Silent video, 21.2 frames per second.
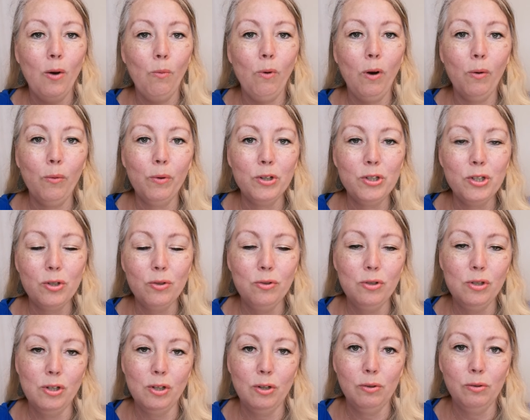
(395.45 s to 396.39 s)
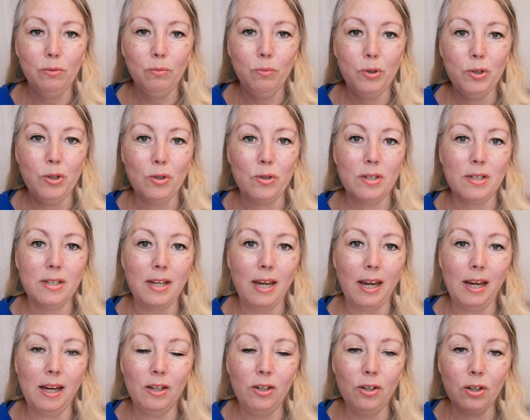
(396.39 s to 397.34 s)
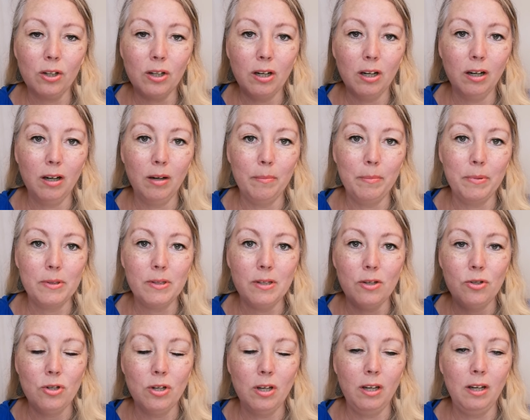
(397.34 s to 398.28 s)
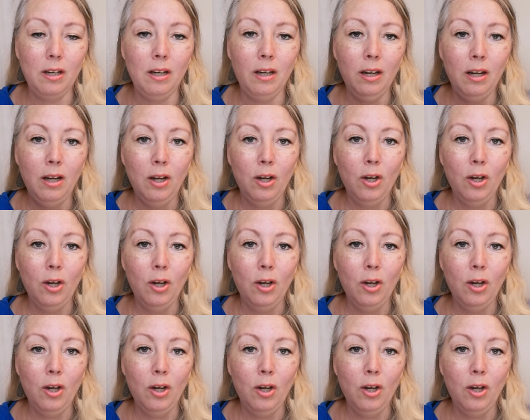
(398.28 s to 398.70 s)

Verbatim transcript: what would you do would you stay in your current position